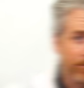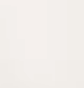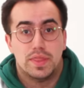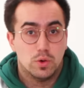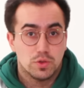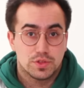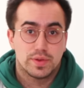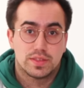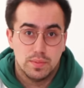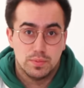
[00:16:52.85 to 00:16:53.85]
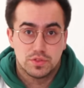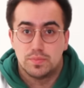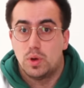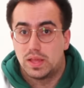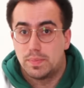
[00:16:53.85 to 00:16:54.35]
But they're also examples of
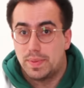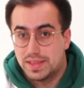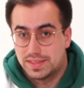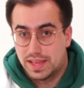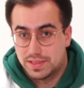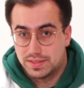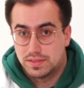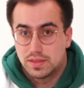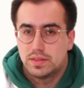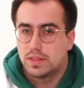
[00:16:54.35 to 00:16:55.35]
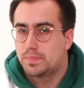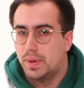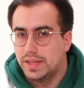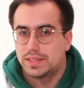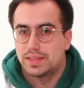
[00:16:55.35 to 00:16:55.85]
polybasic acids. These
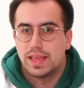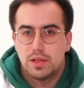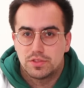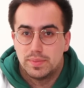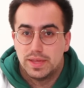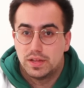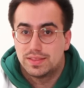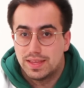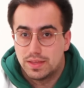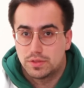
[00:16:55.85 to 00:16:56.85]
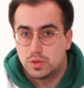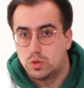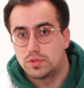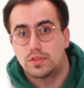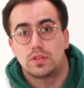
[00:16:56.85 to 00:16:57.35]
bind to the calcium in our teeth and
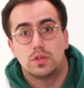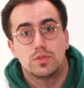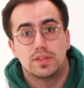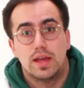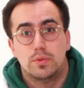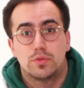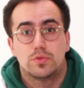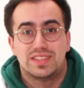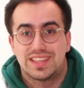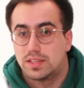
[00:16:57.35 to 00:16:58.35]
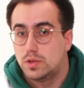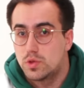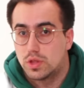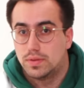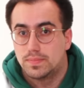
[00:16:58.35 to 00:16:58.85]
cause us to lose enamel through
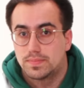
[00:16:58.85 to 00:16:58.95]
dissolution.